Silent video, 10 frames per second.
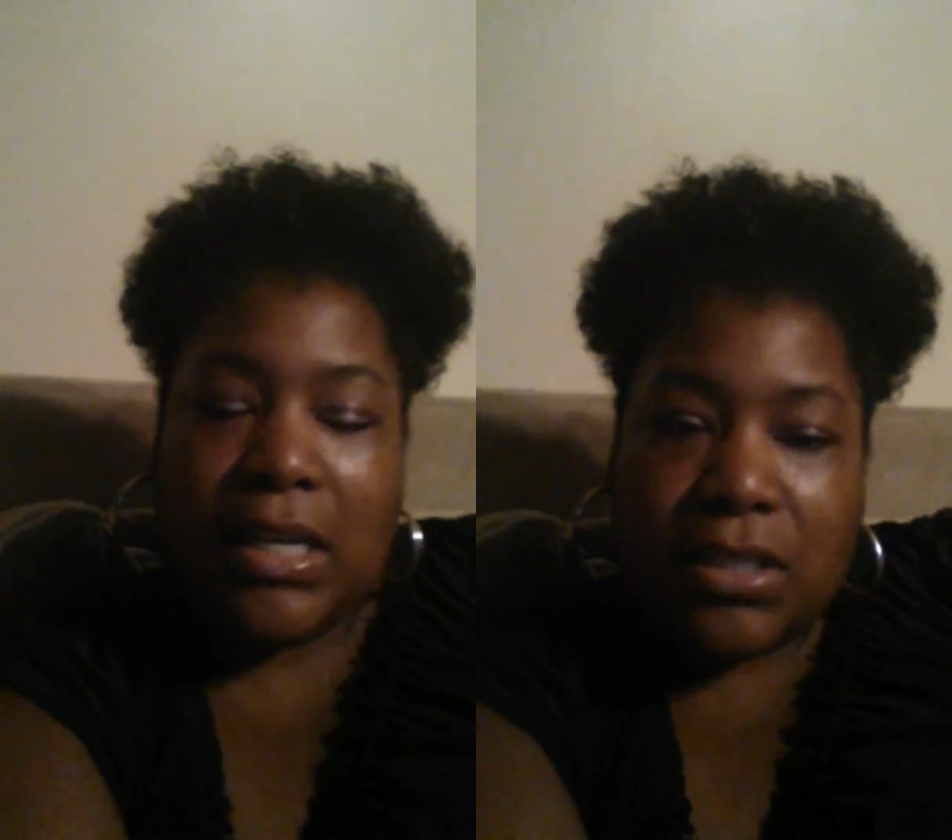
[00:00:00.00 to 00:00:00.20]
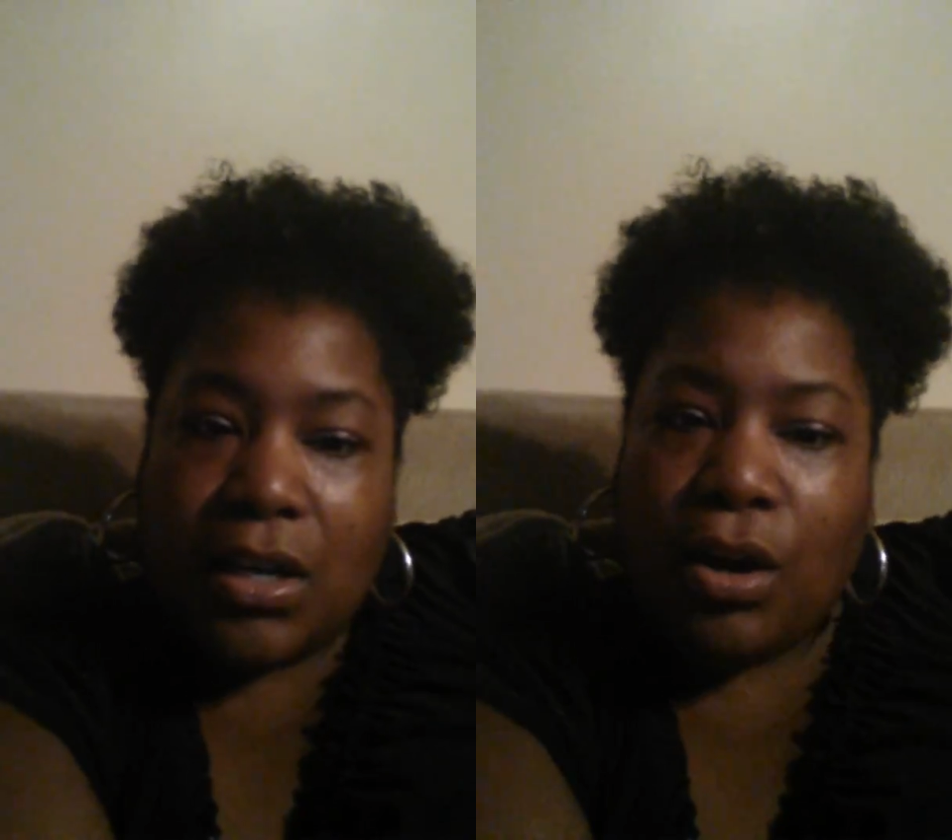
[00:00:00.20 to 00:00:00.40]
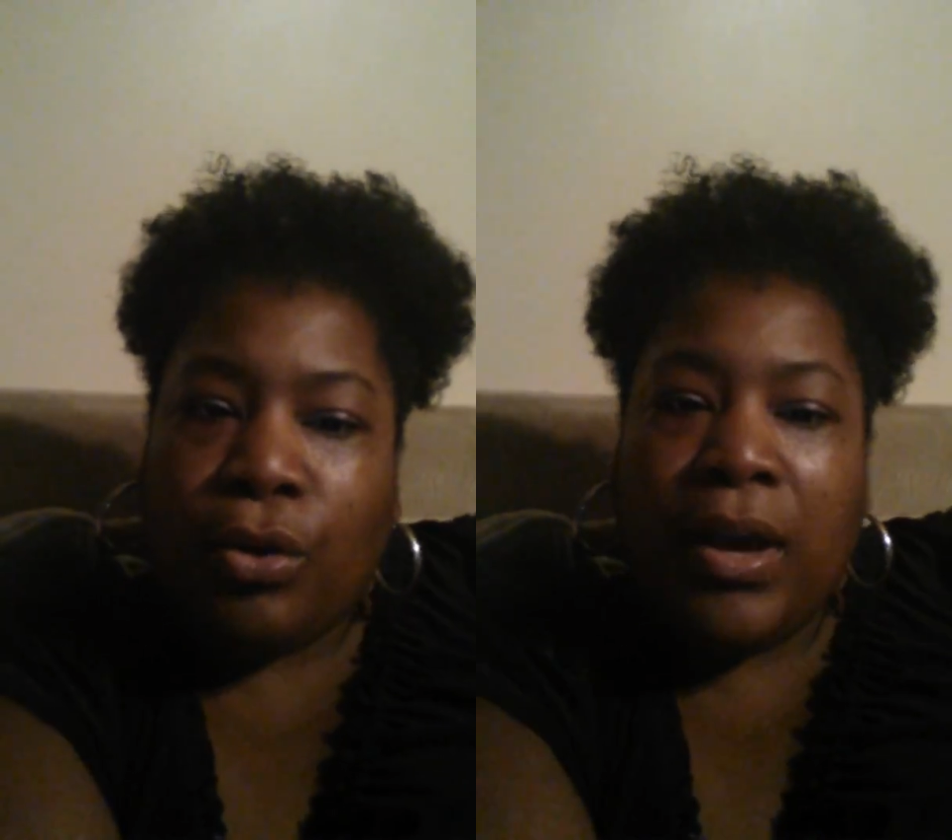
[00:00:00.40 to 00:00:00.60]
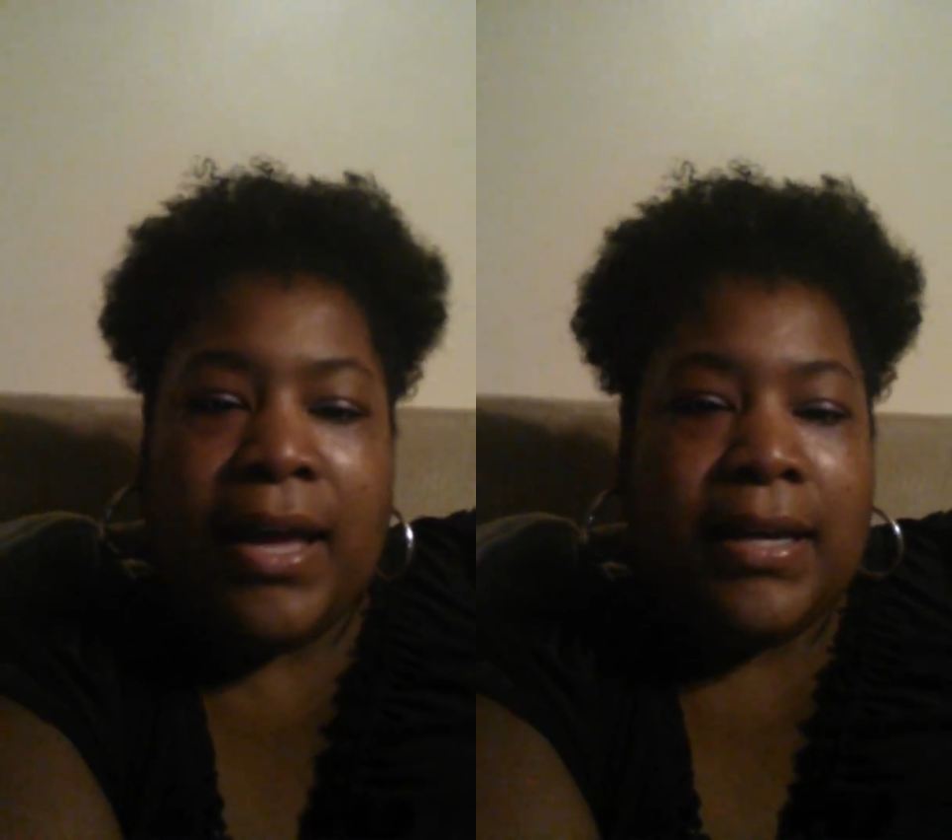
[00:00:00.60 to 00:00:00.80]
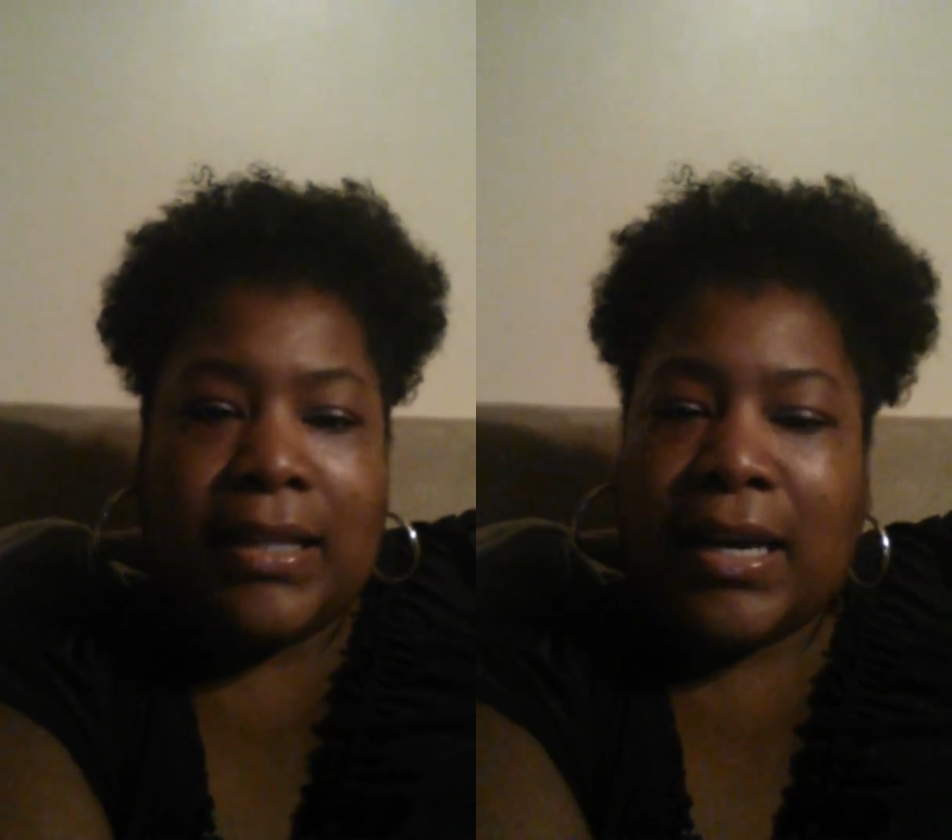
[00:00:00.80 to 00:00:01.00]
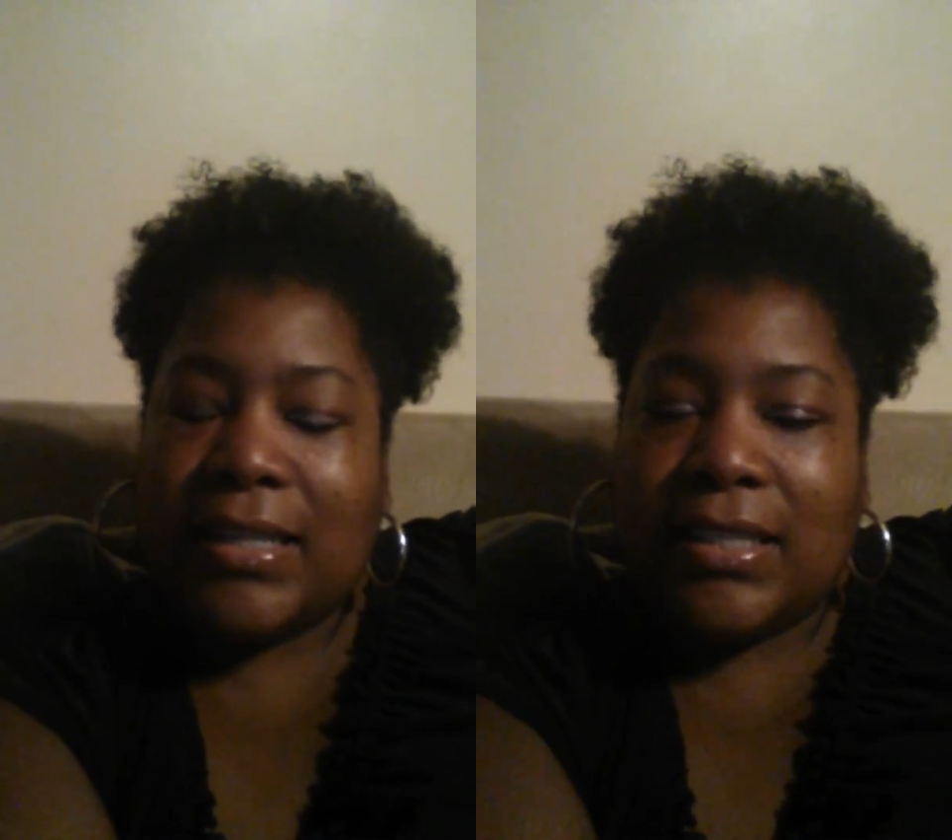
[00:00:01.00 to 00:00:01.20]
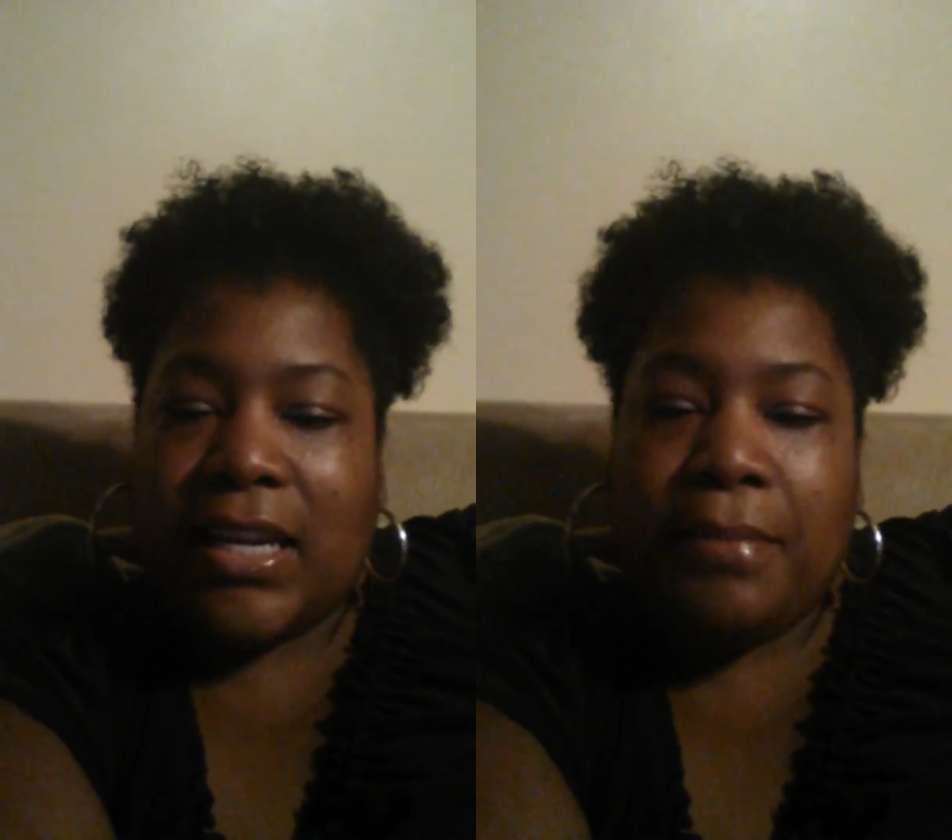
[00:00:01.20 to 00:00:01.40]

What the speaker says: So, like I said,